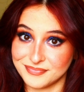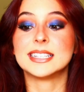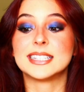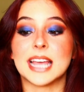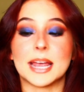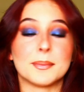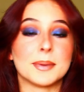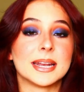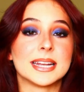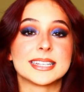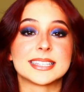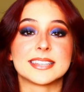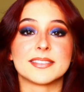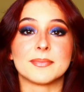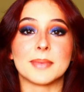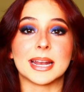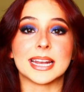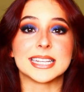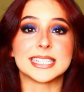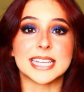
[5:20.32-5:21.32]
10 minutes of
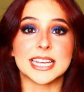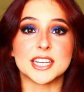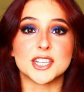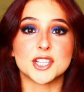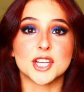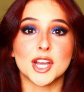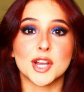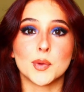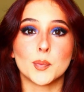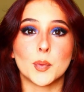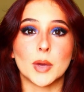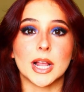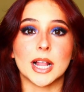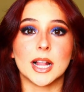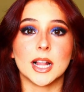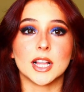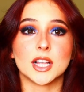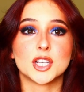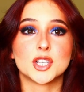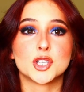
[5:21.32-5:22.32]
meditation
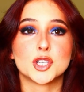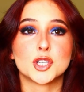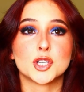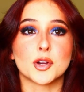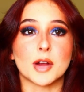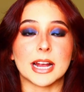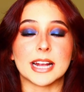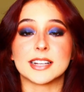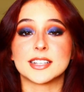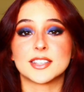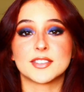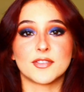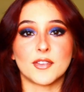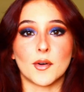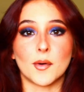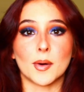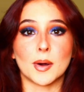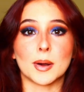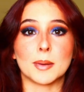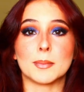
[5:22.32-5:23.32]
will
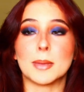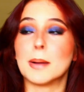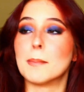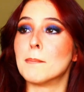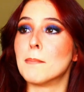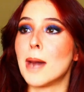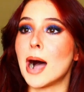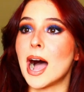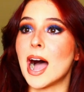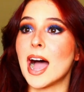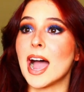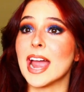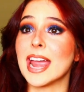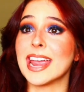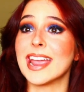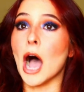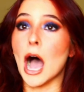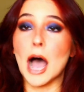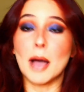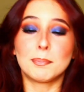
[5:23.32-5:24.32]
transform
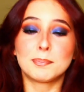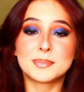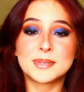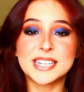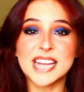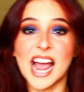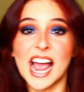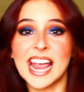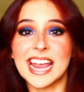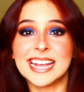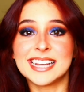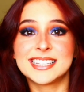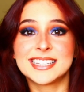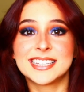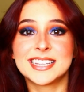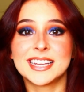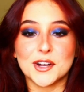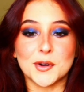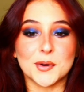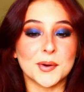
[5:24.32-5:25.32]
my
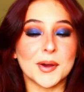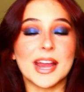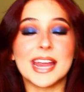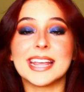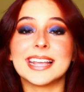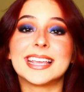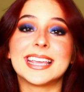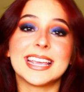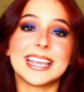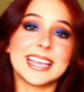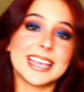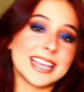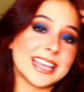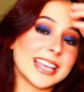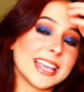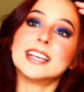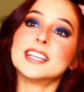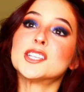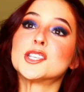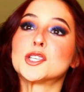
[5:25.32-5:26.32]
uptight,
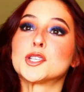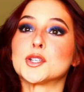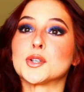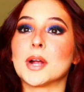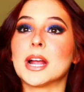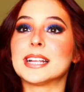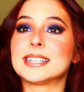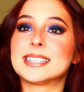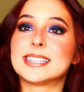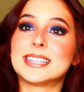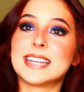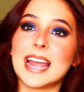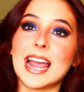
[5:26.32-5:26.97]
cranky, stressed